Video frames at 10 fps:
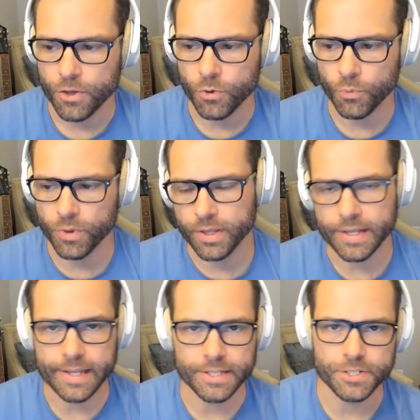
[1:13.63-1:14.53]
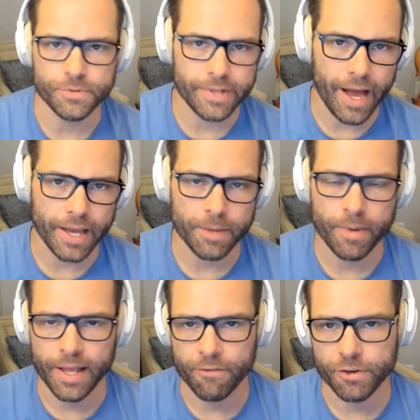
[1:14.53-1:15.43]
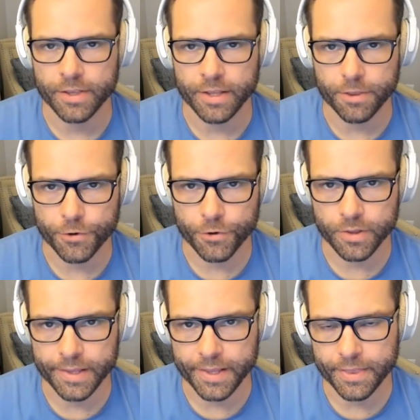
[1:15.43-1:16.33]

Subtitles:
You really need to document everything thoroughly,